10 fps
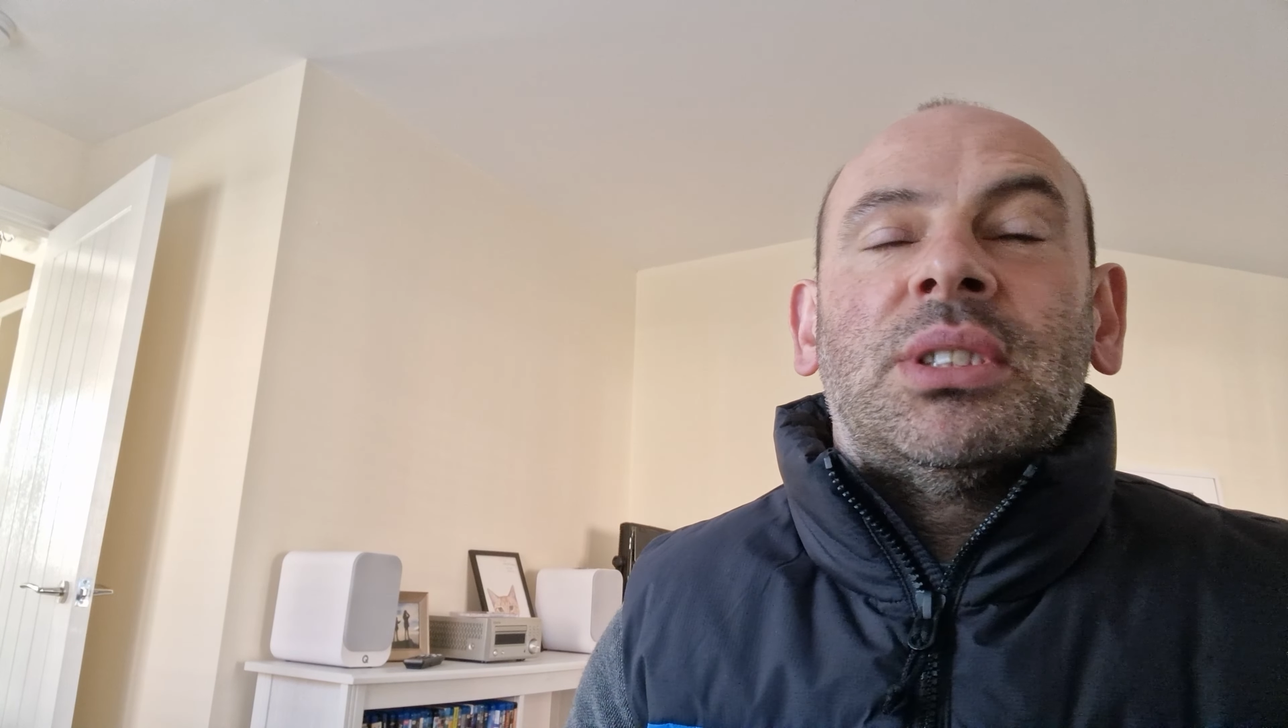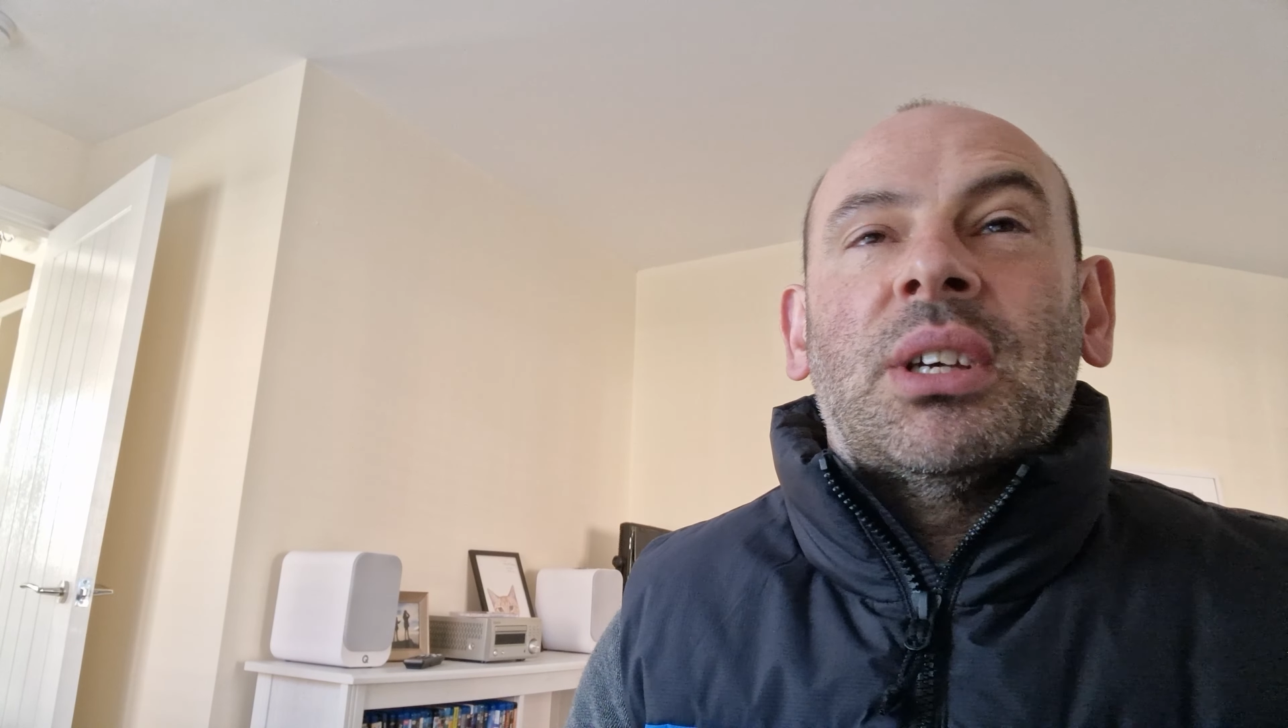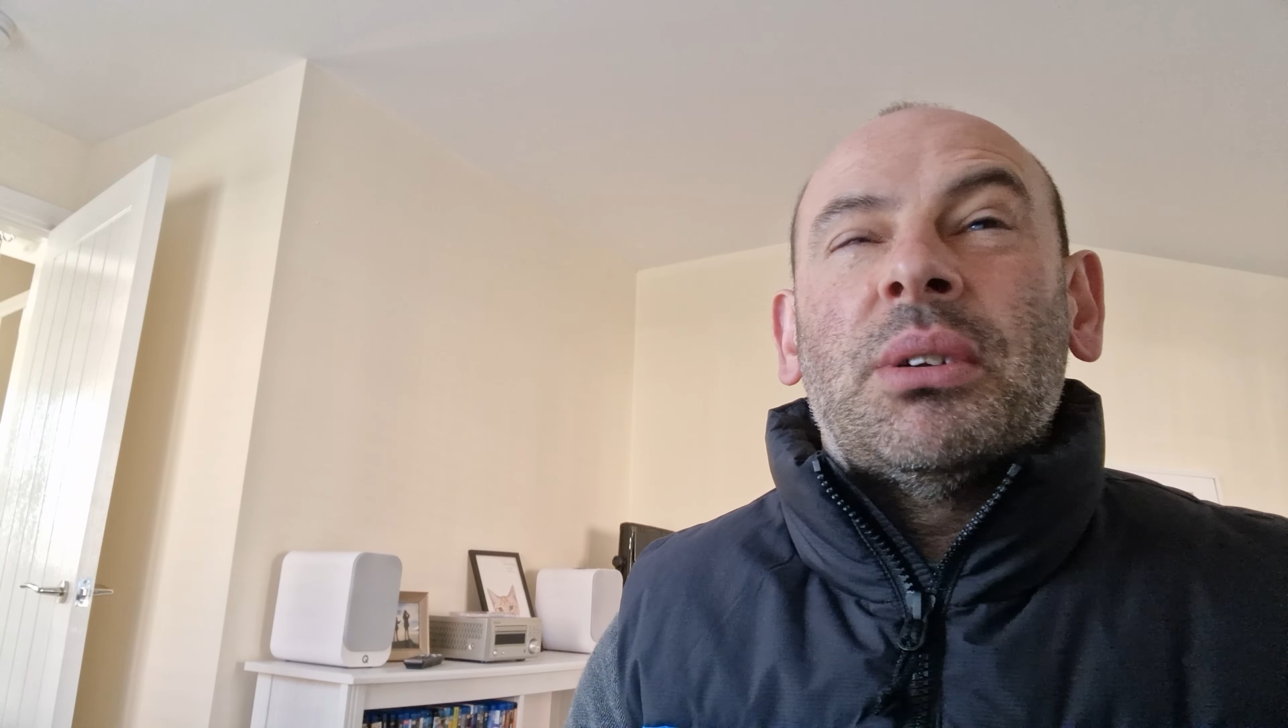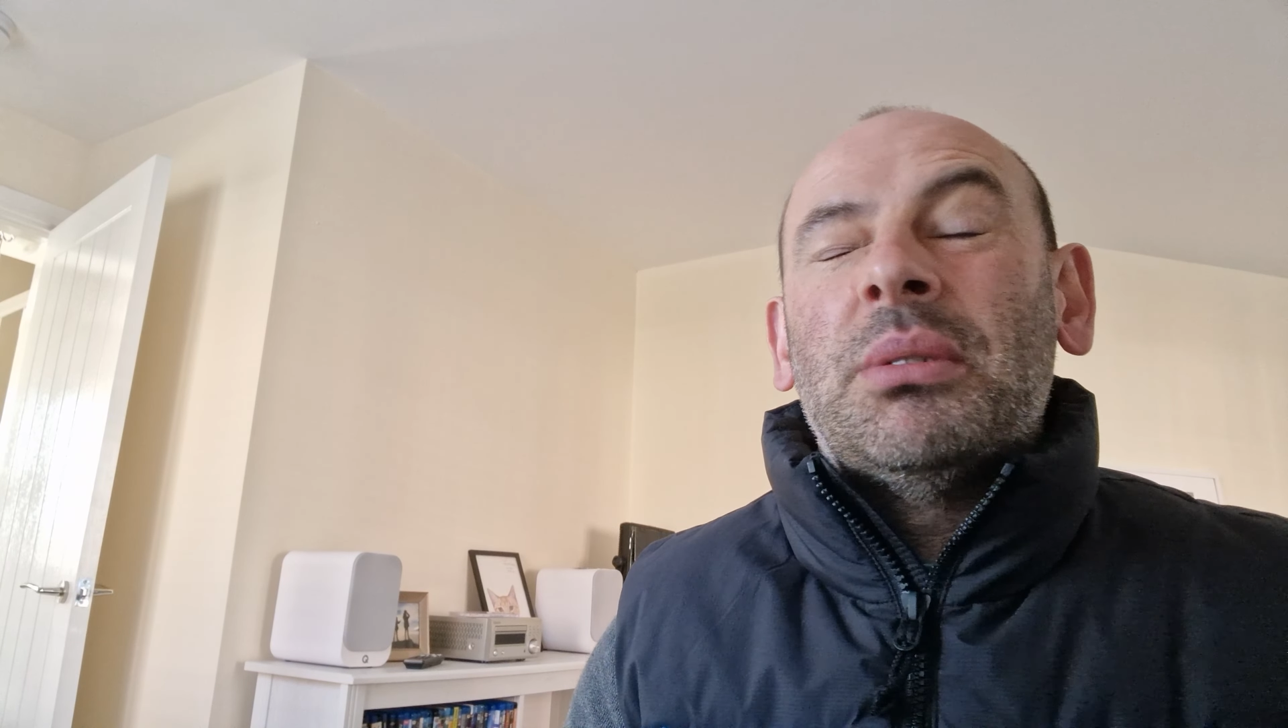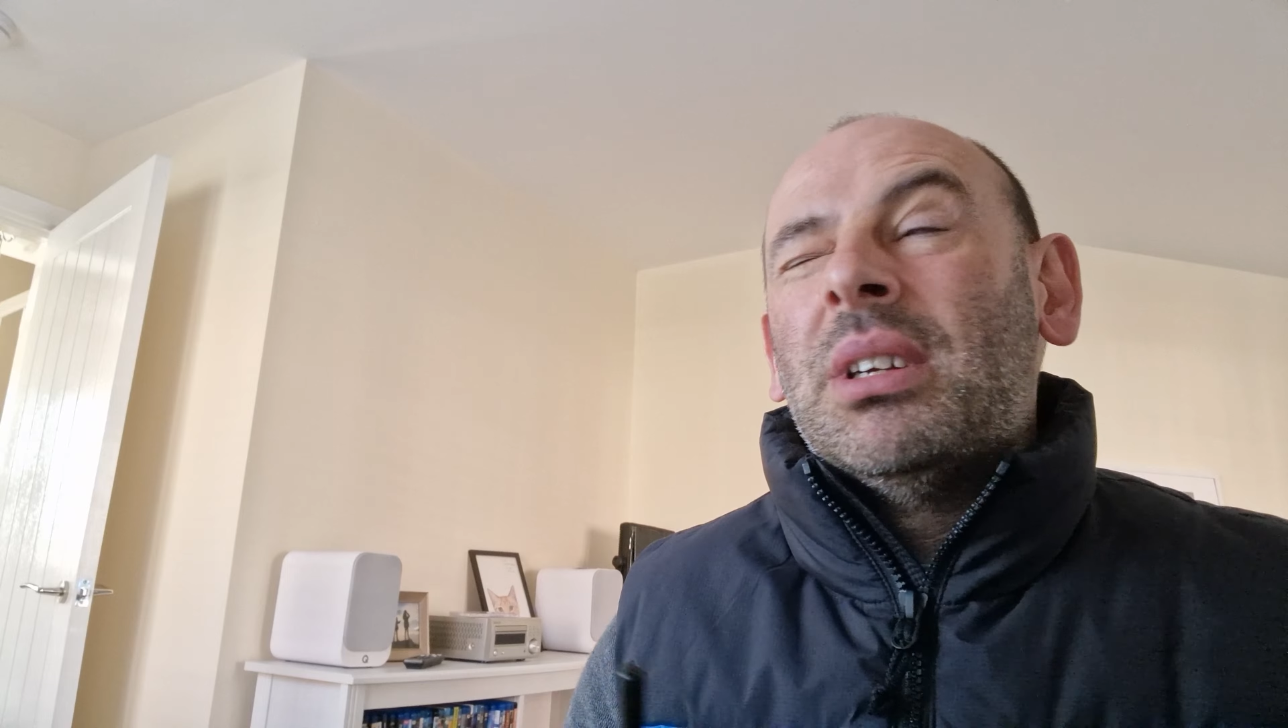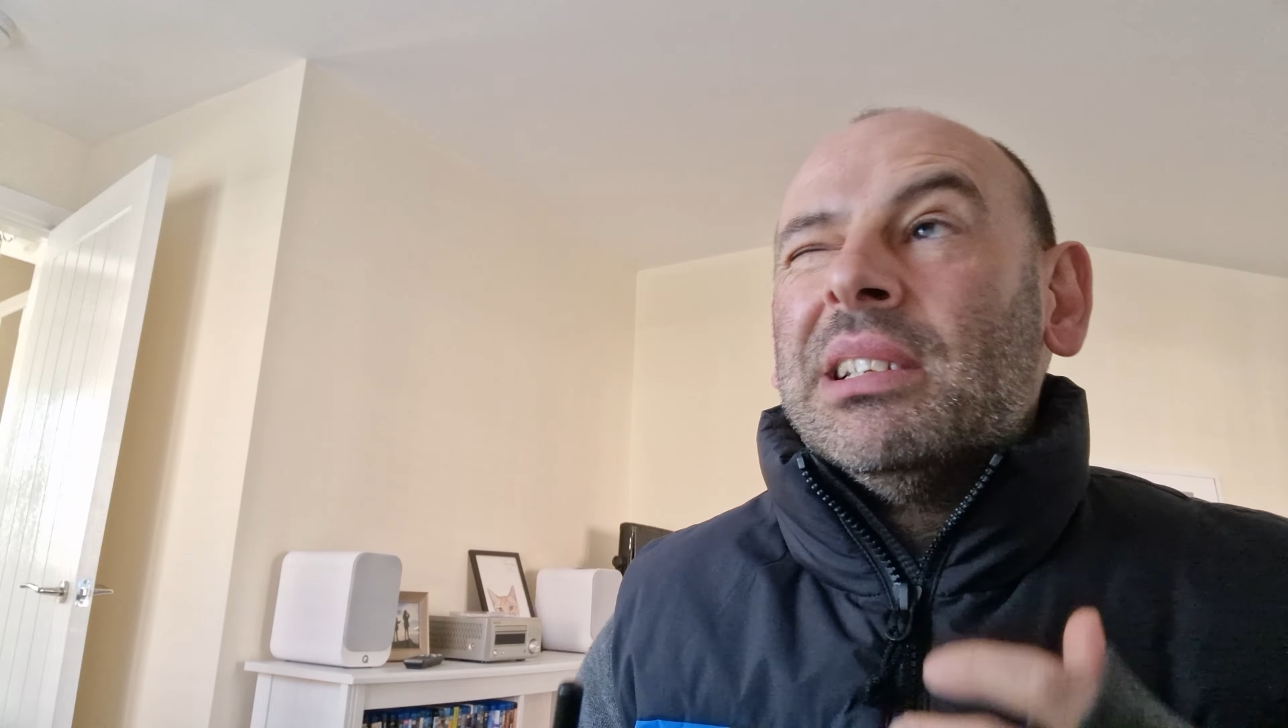So